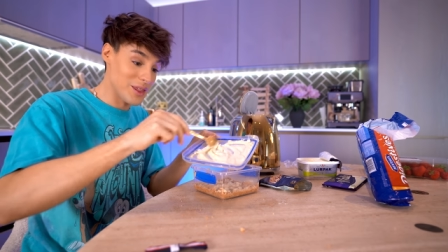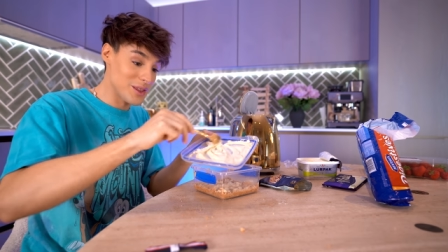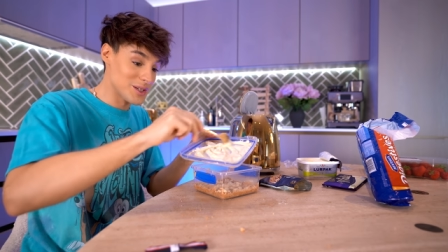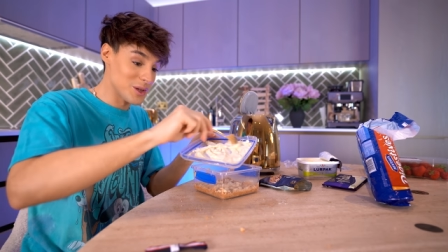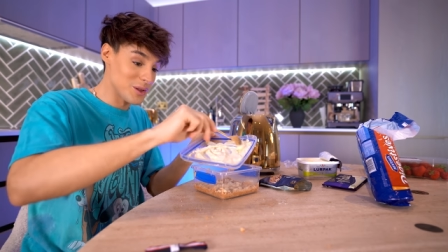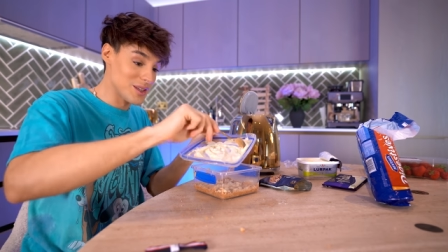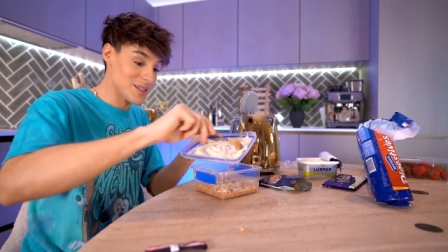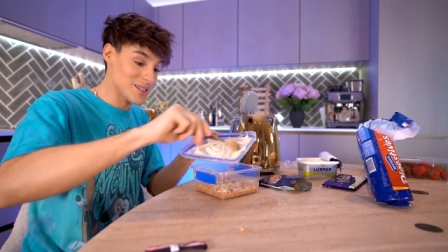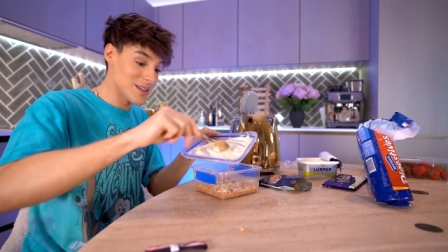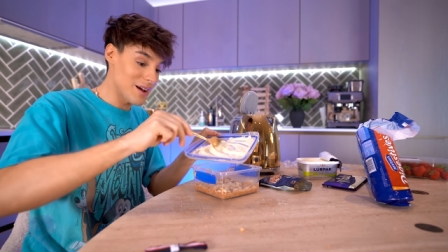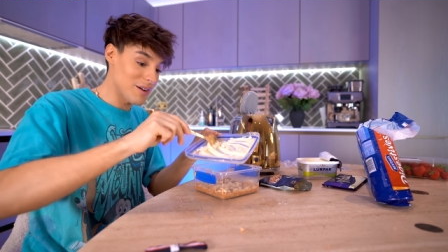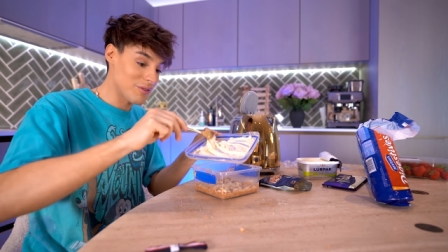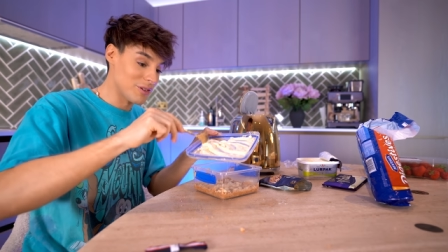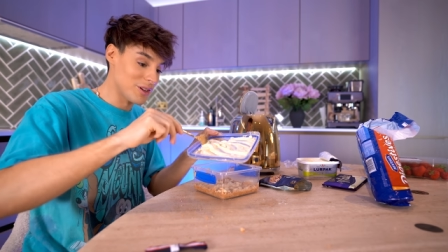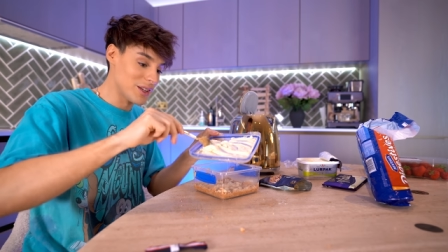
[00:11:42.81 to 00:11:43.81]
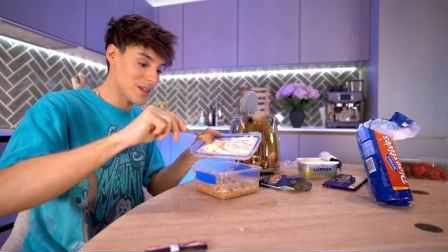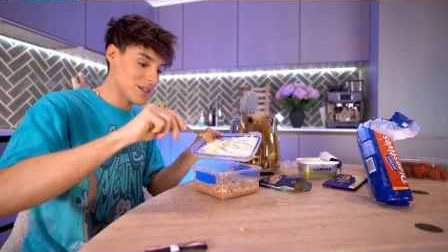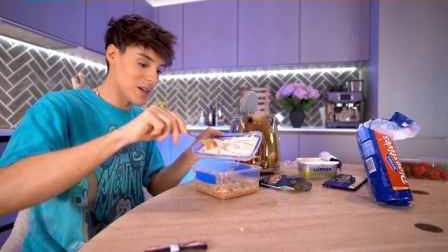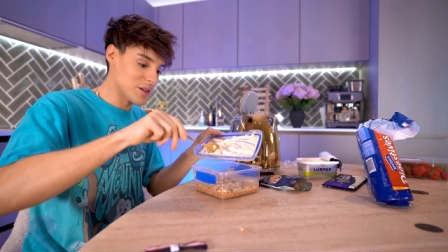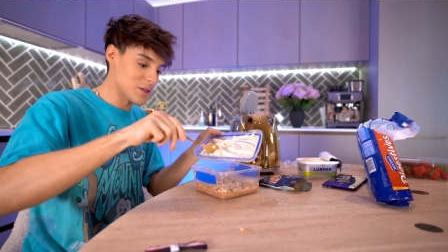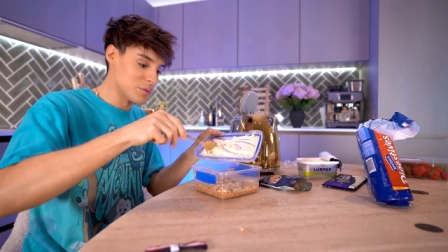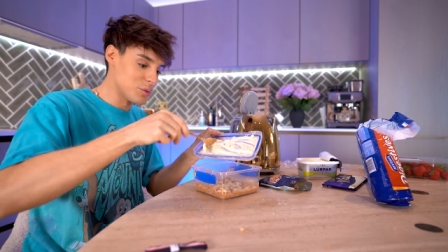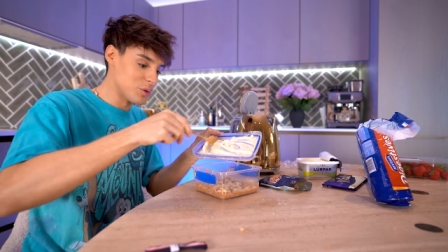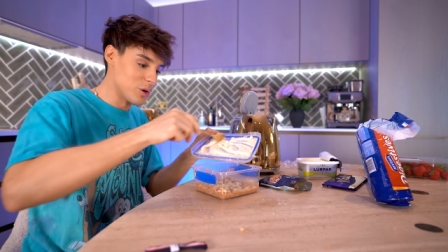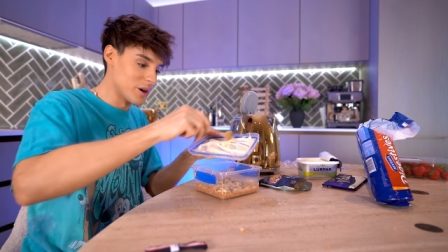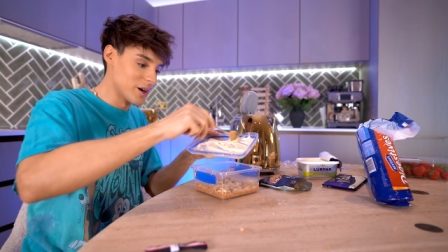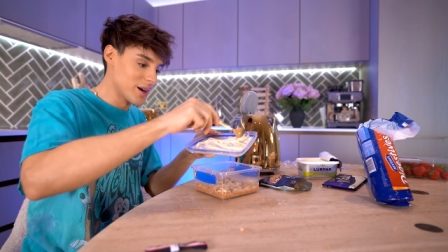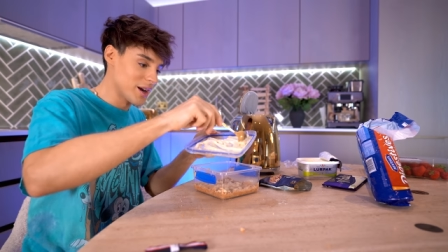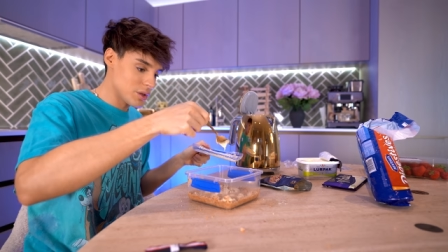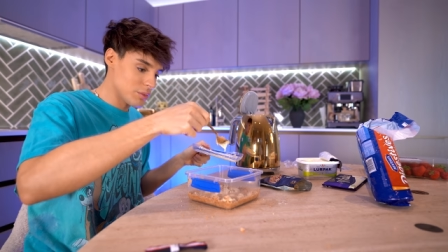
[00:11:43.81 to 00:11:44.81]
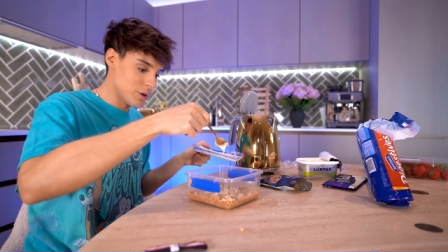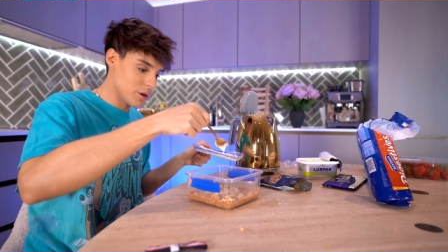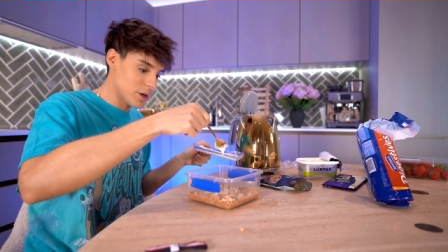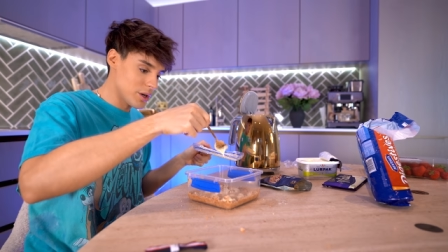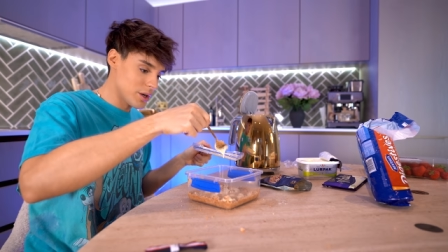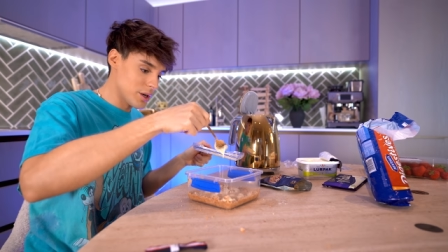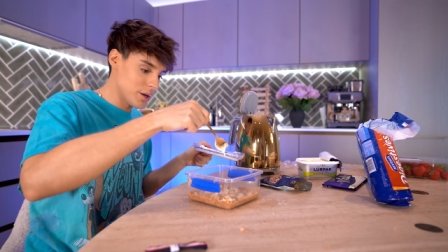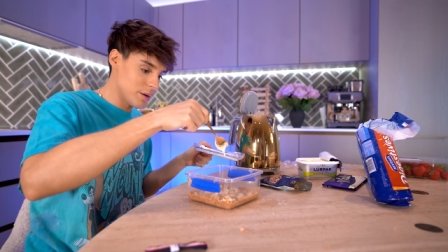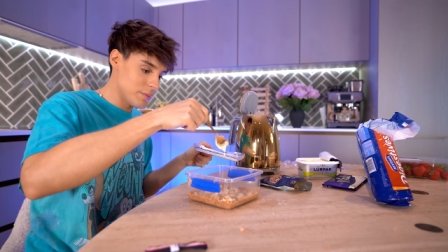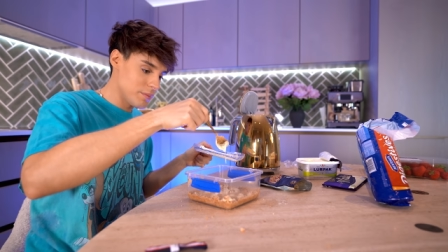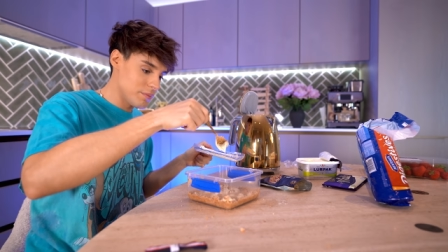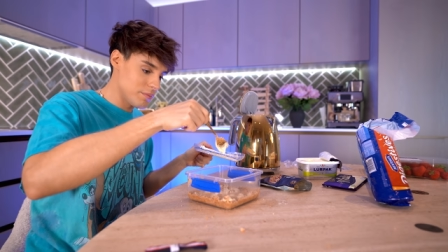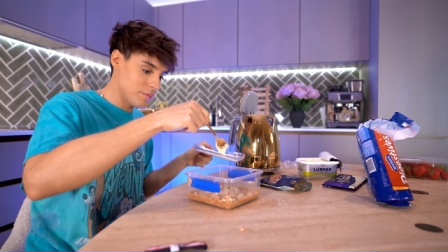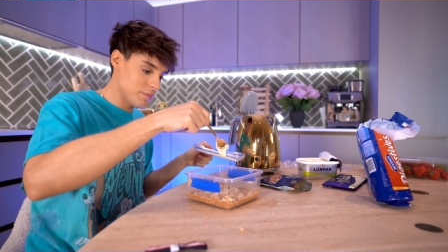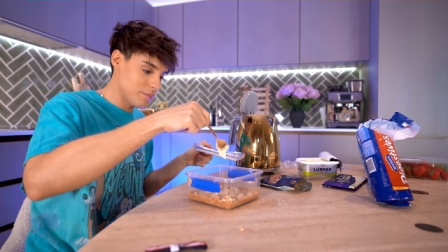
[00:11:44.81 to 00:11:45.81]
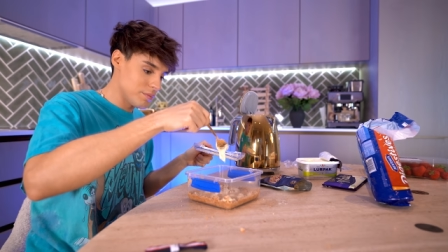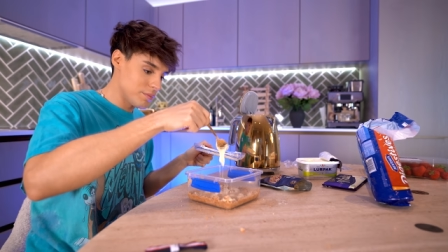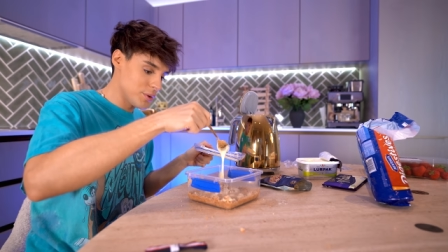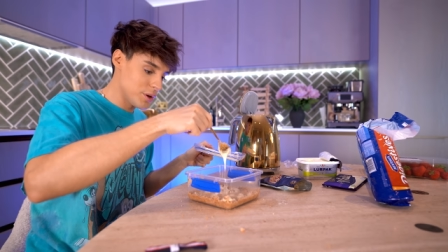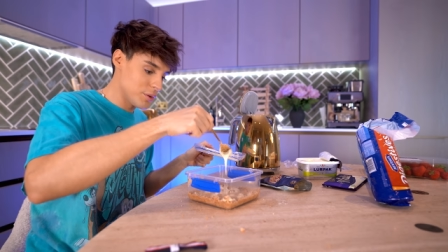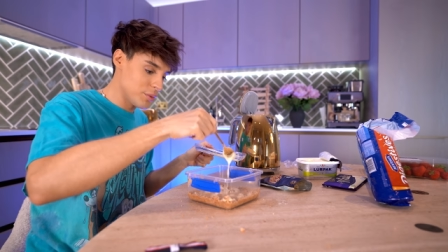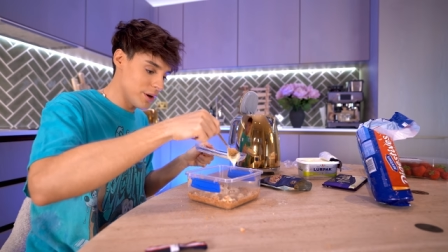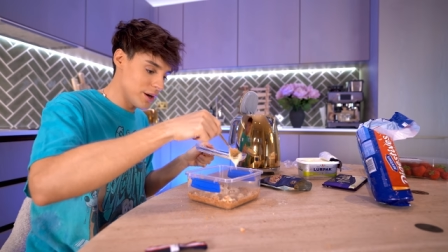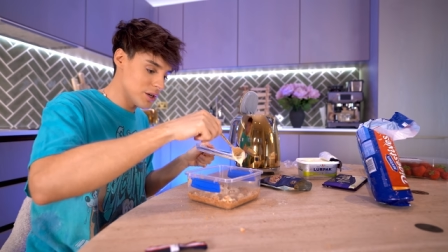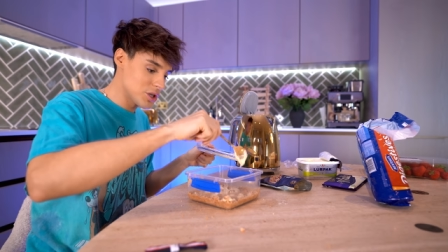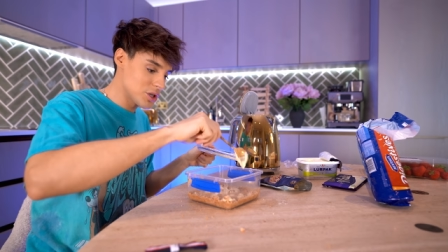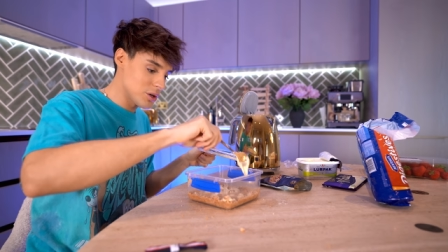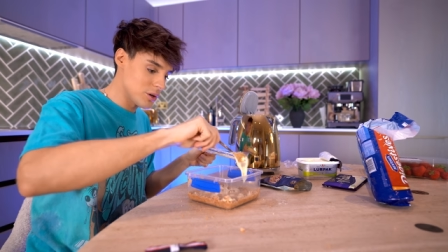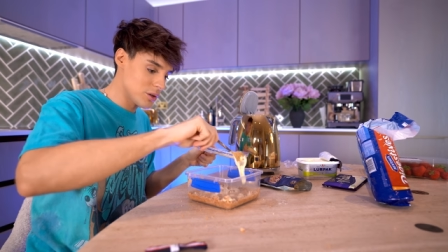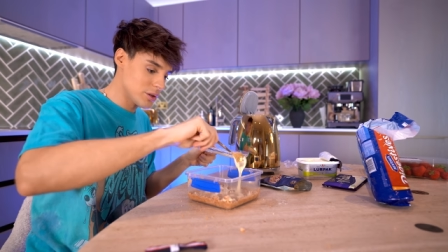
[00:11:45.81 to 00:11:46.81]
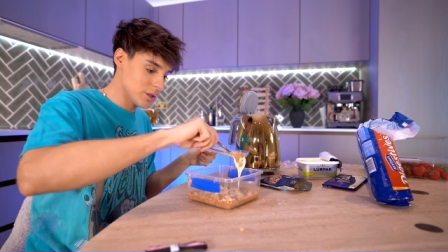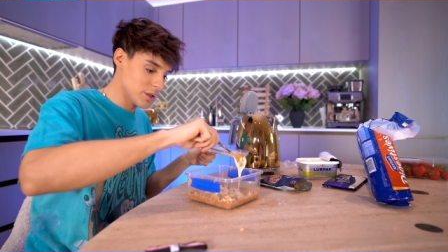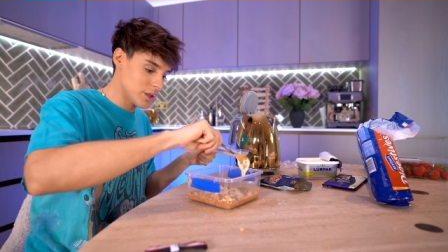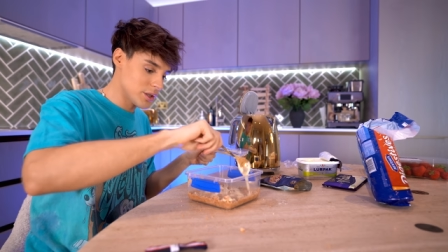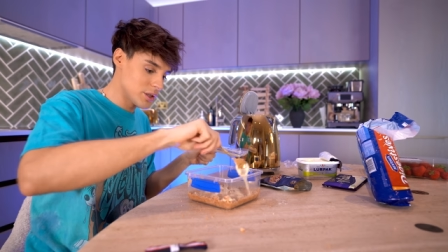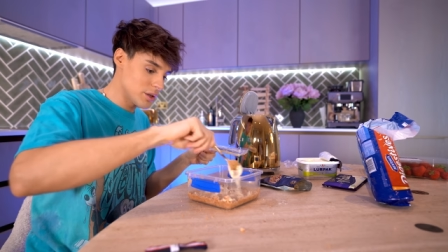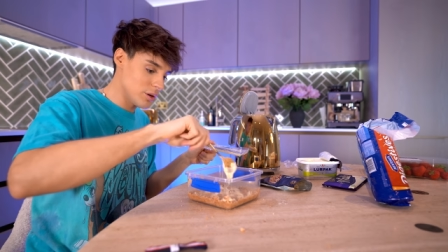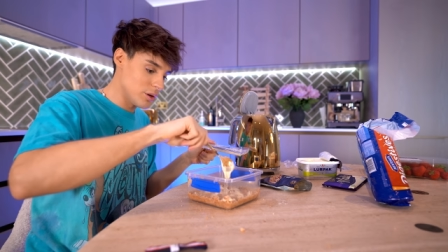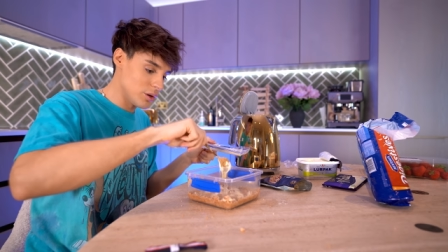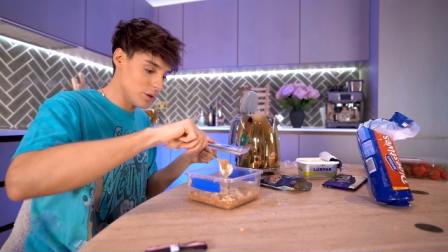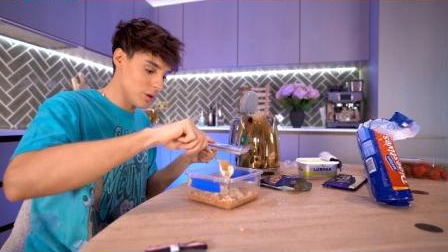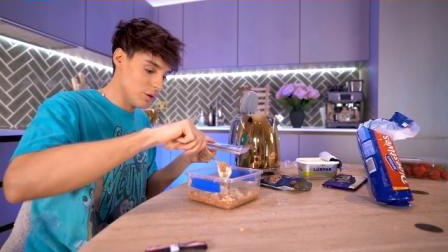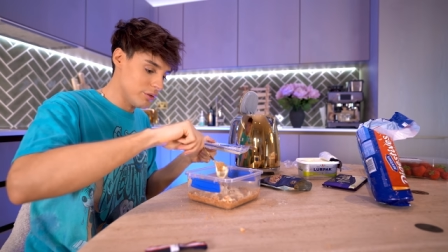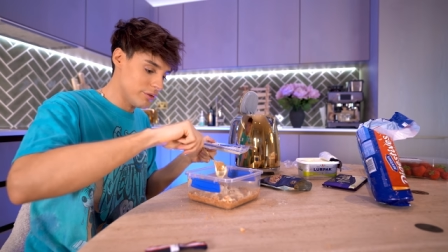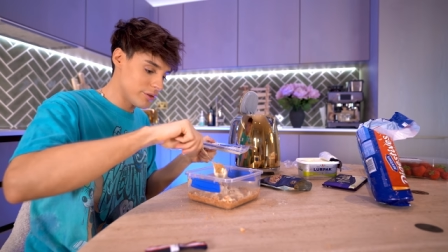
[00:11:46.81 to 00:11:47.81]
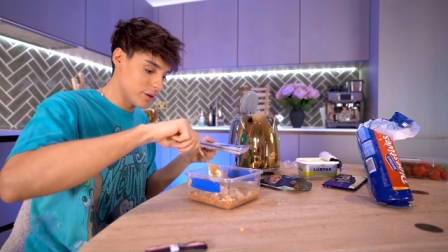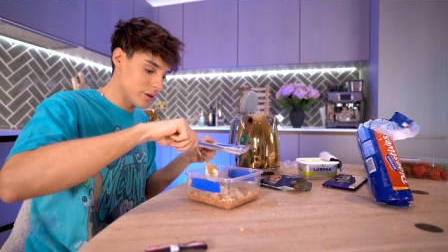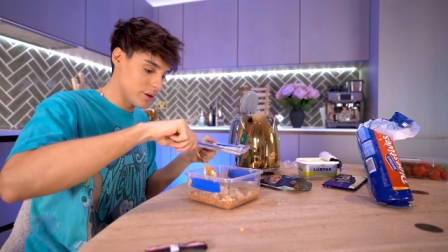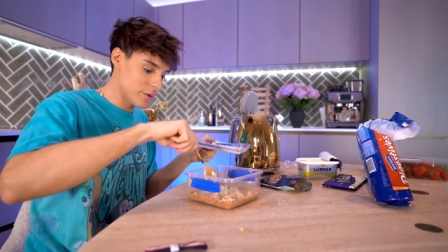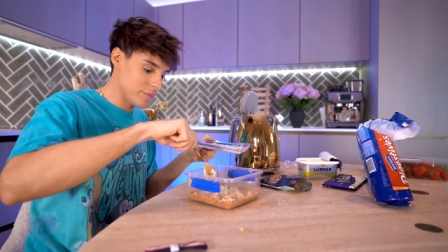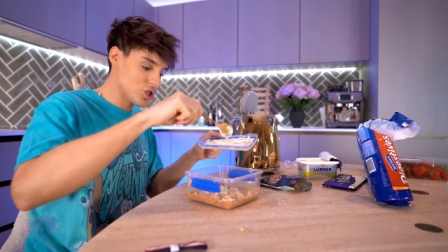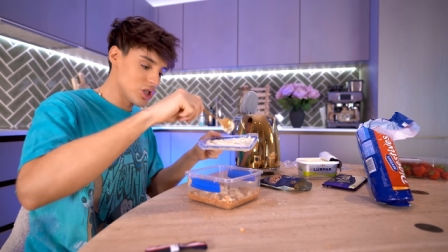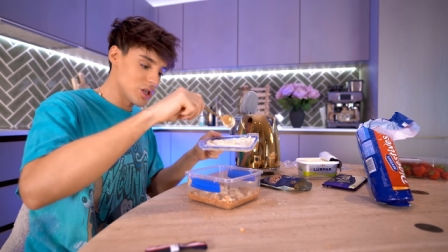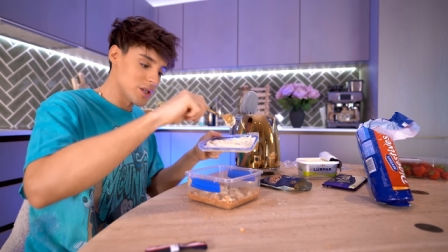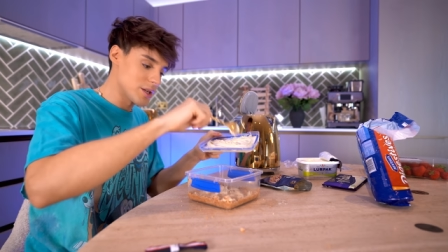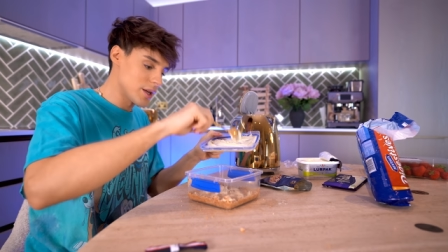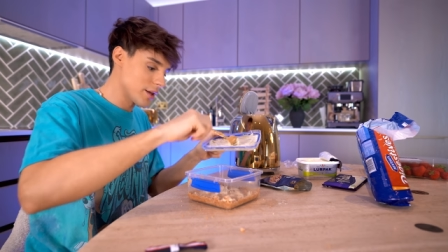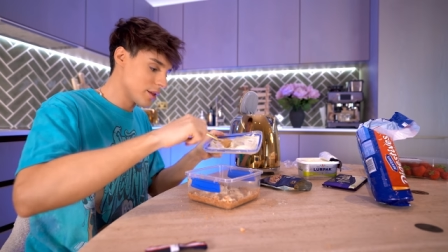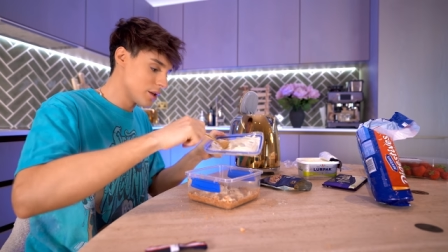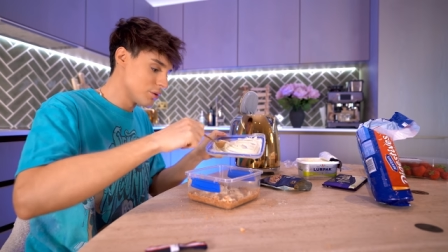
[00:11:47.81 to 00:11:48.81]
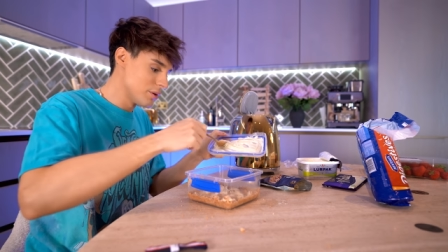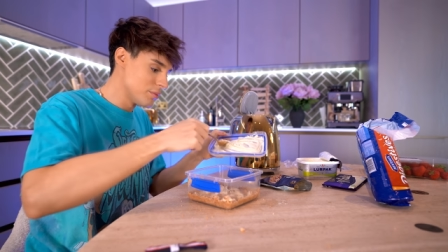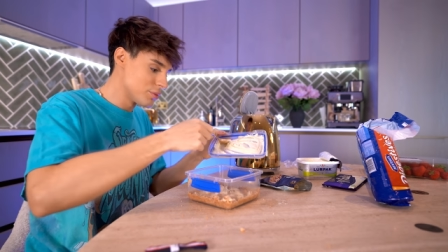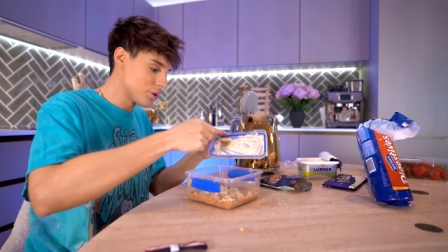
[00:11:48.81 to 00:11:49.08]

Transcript: So this definitely does work. So we're gonna put the white chocolate all over, just like they do in